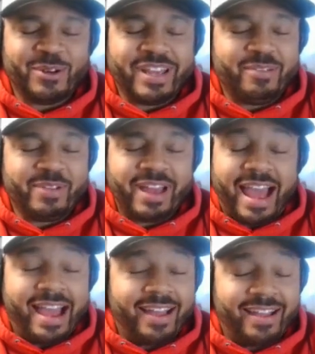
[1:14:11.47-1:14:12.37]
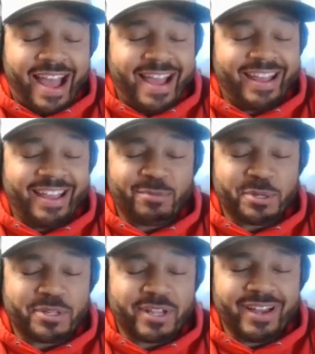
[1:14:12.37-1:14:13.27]
Dude, he was
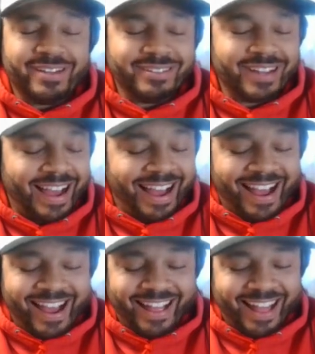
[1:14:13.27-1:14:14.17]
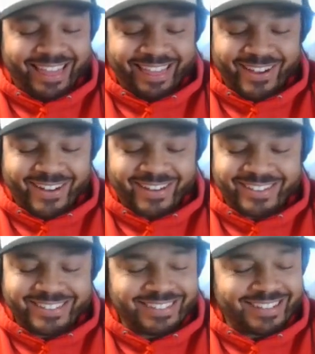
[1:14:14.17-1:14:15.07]
a stud. I thought
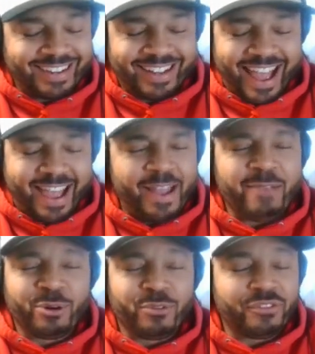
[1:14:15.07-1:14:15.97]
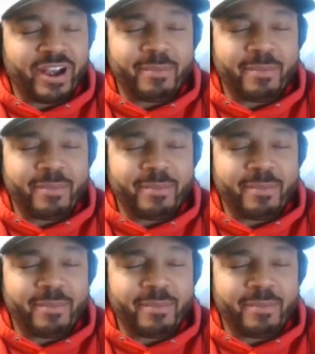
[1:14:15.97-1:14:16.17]
I root for